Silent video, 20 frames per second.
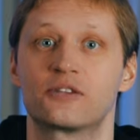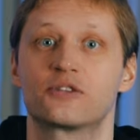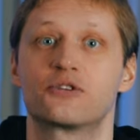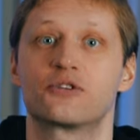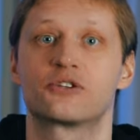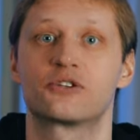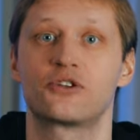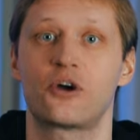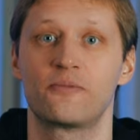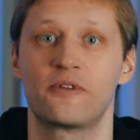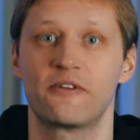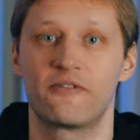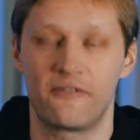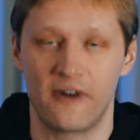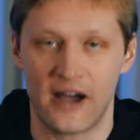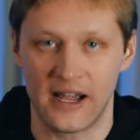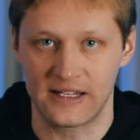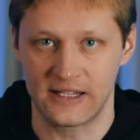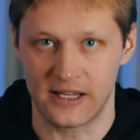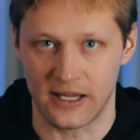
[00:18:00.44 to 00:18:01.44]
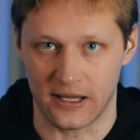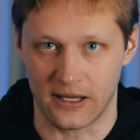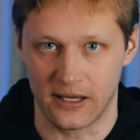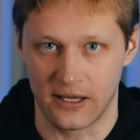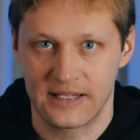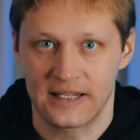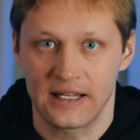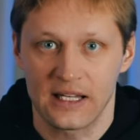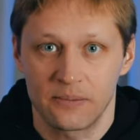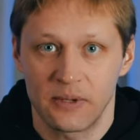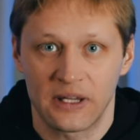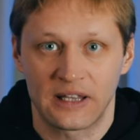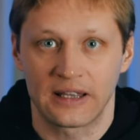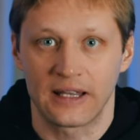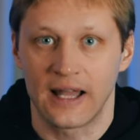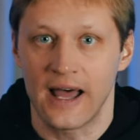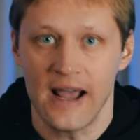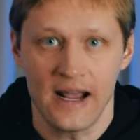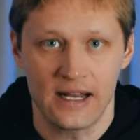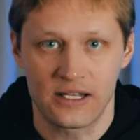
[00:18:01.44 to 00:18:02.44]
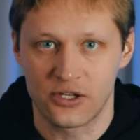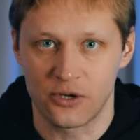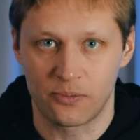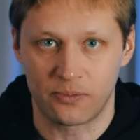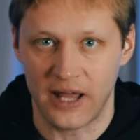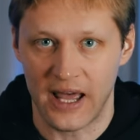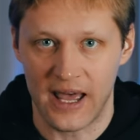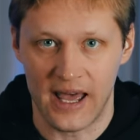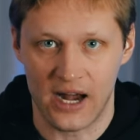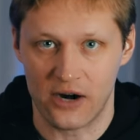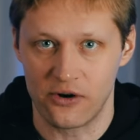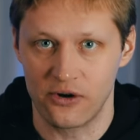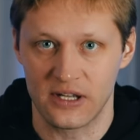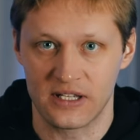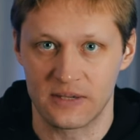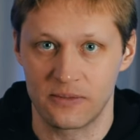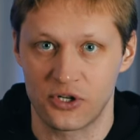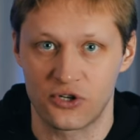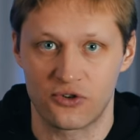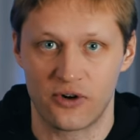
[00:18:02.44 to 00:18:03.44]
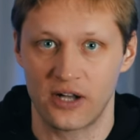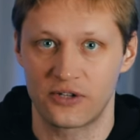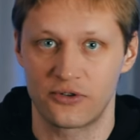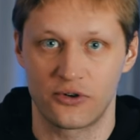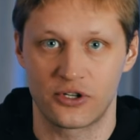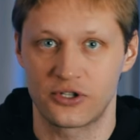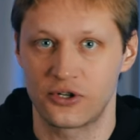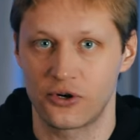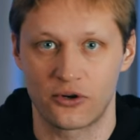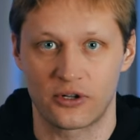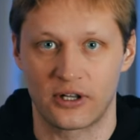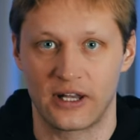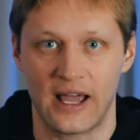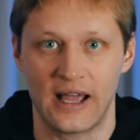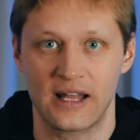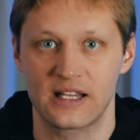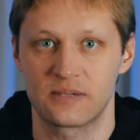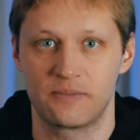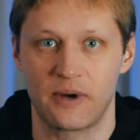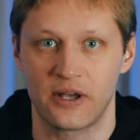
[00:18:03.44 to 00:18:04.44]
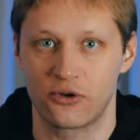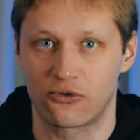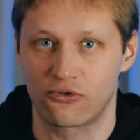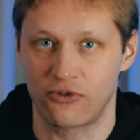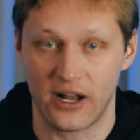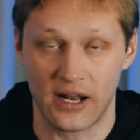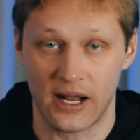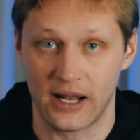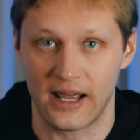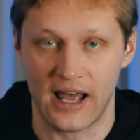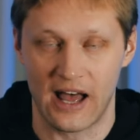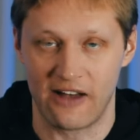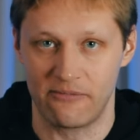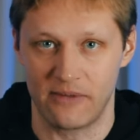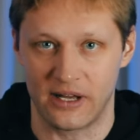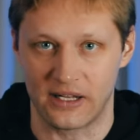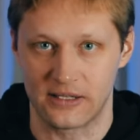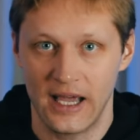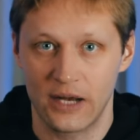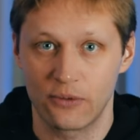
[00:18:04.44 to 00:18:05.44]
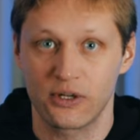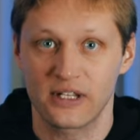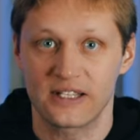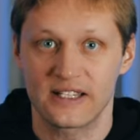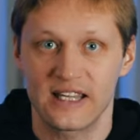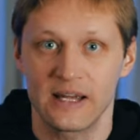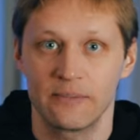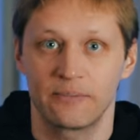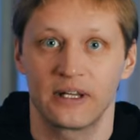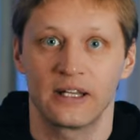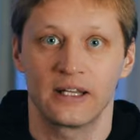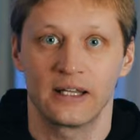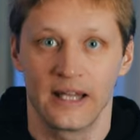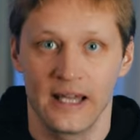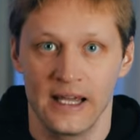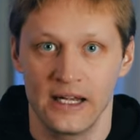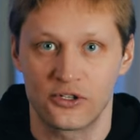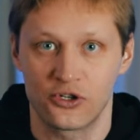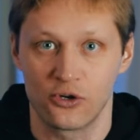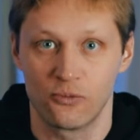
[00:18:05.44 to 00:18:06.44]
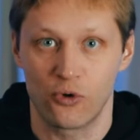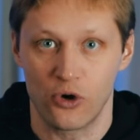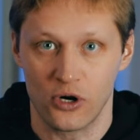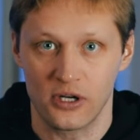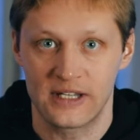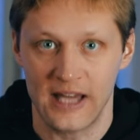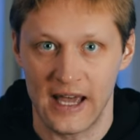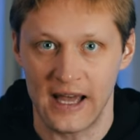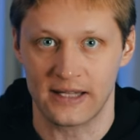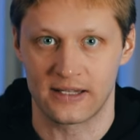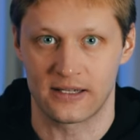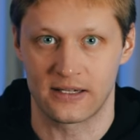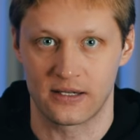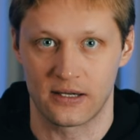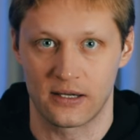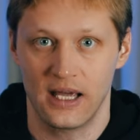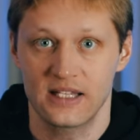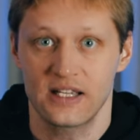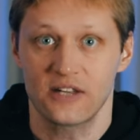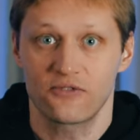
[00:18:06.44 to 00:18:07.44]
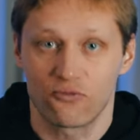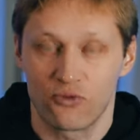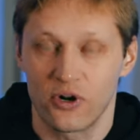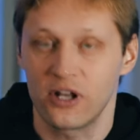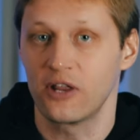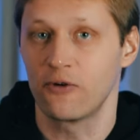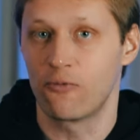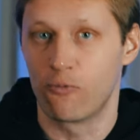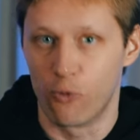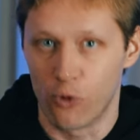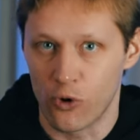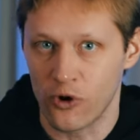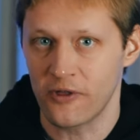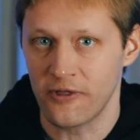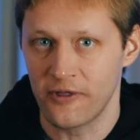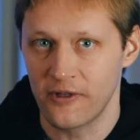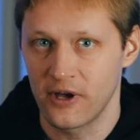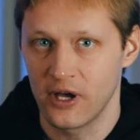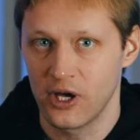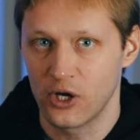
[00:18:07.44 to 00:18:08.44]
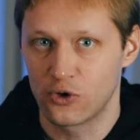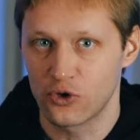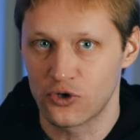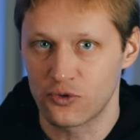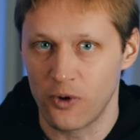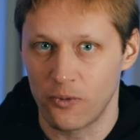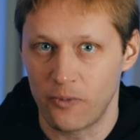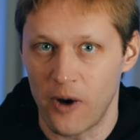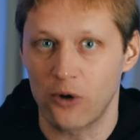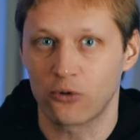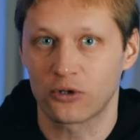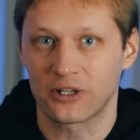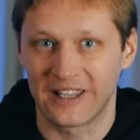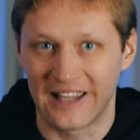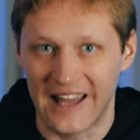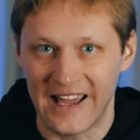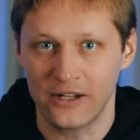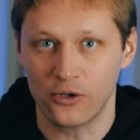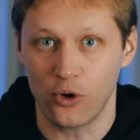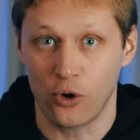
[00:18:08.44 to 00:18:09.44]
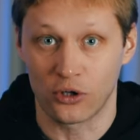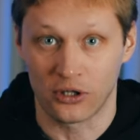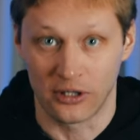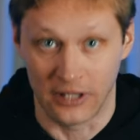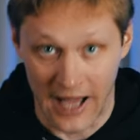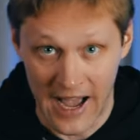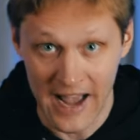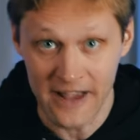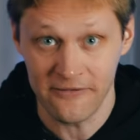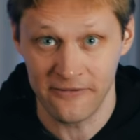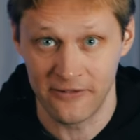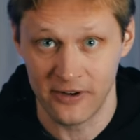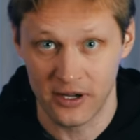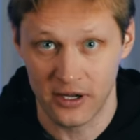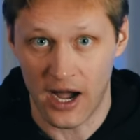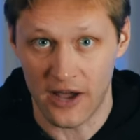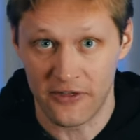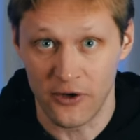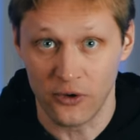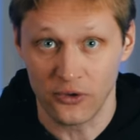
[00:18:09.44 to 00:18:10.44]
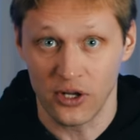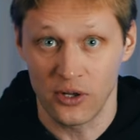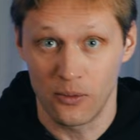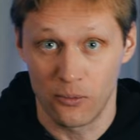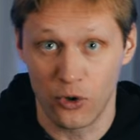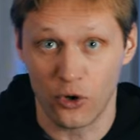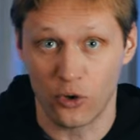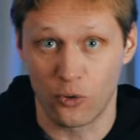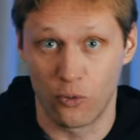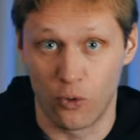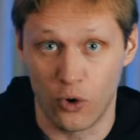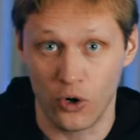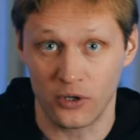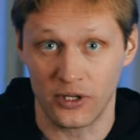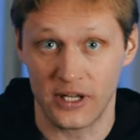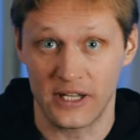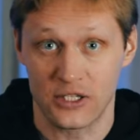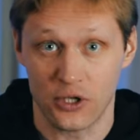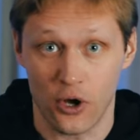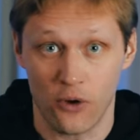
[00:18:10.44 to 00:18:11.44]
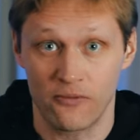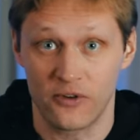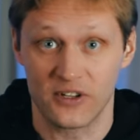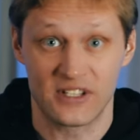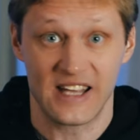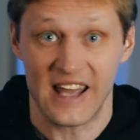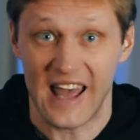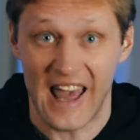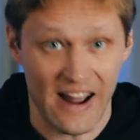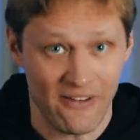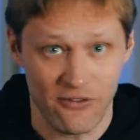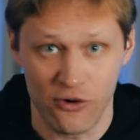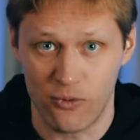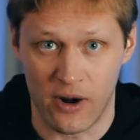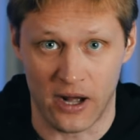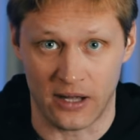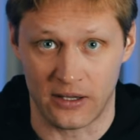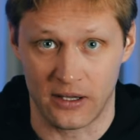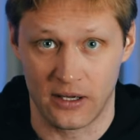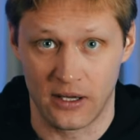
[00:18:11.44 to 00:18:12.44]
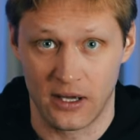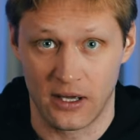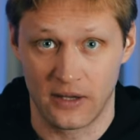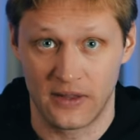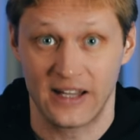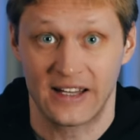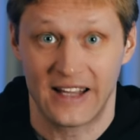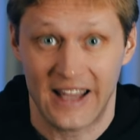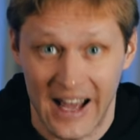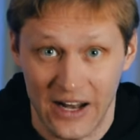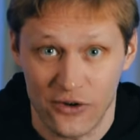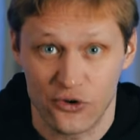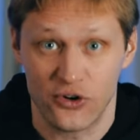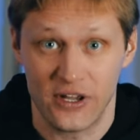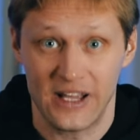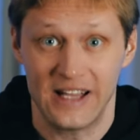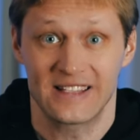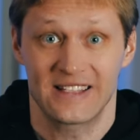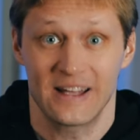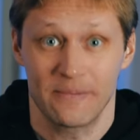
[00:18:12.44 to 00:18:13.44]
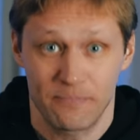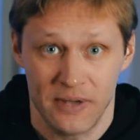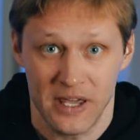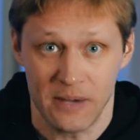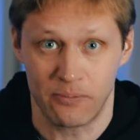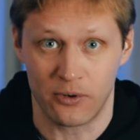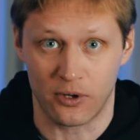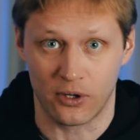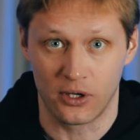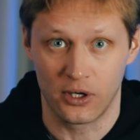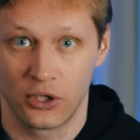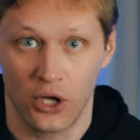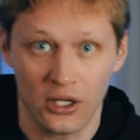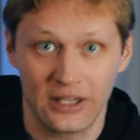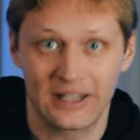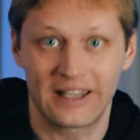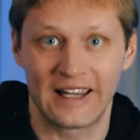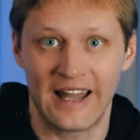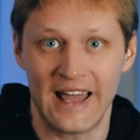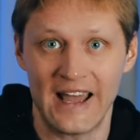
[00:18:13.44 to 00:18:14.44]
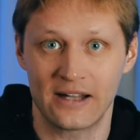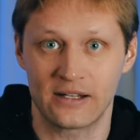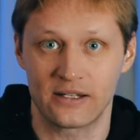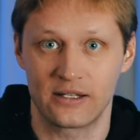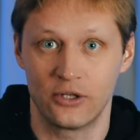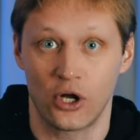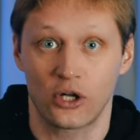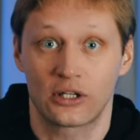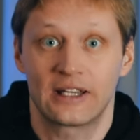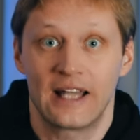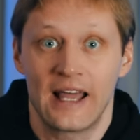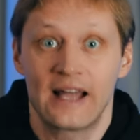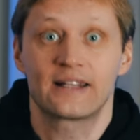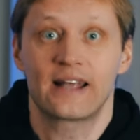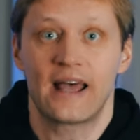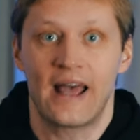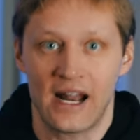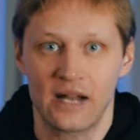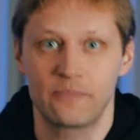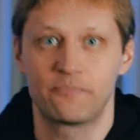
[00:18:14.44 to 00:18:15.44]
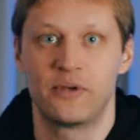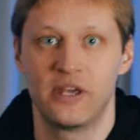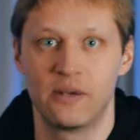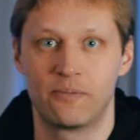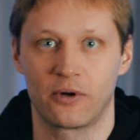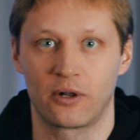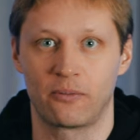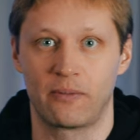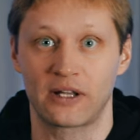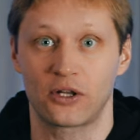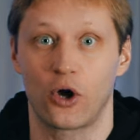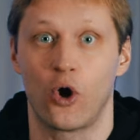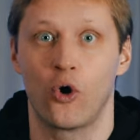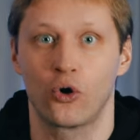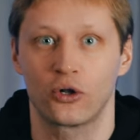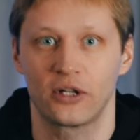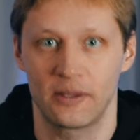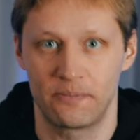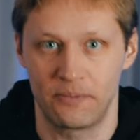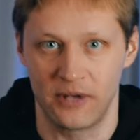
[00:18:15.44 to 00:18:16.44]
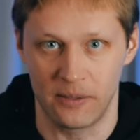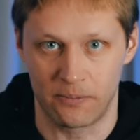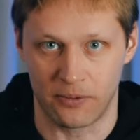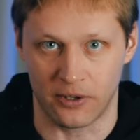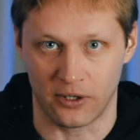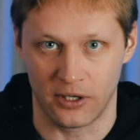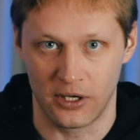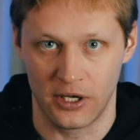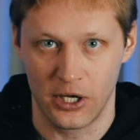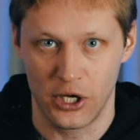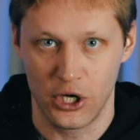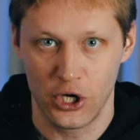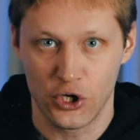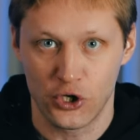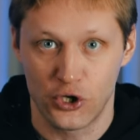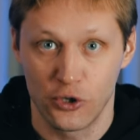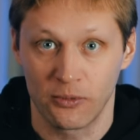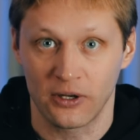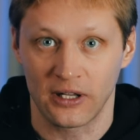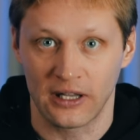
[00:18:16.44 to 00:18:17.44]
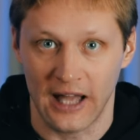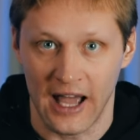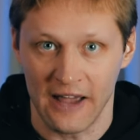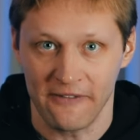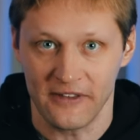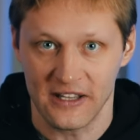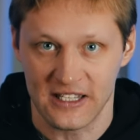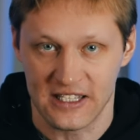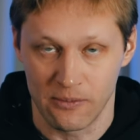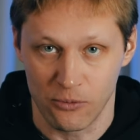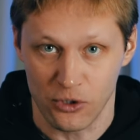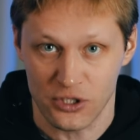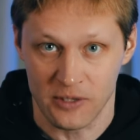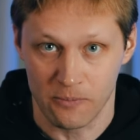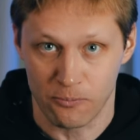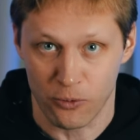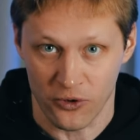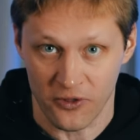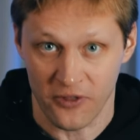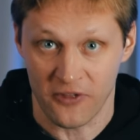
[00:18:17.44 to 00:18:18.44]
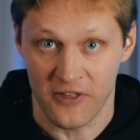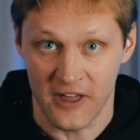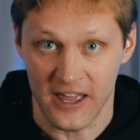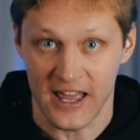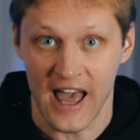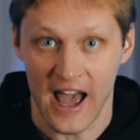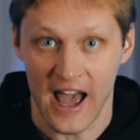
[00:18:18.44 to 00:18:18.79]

is to stop the fighting. It's a little bit late to play heroism and try to return lands by Ukrainian government. It will simply lead to more deaths. Is it really worth to swap out land on life? I thought in the modern world it's obvious to everyone. The country is the people, not land, not land and people, but only people human like is the most important thing